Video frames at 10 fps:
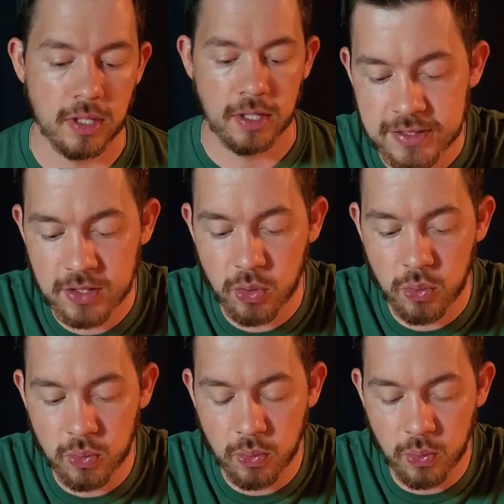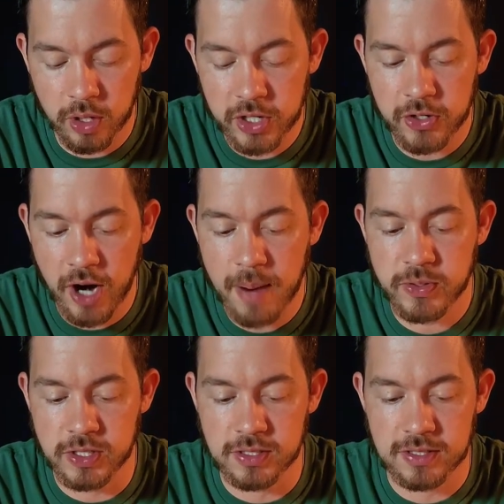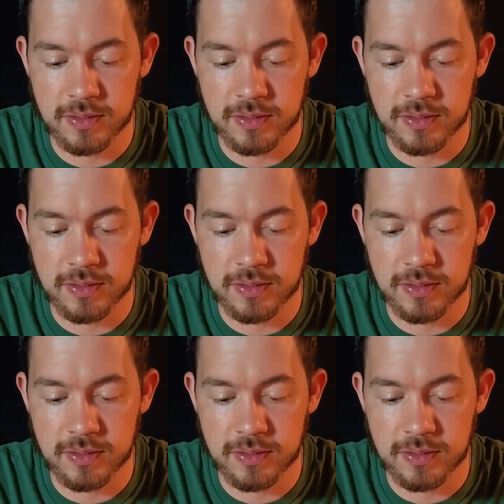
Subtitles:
So what are your options?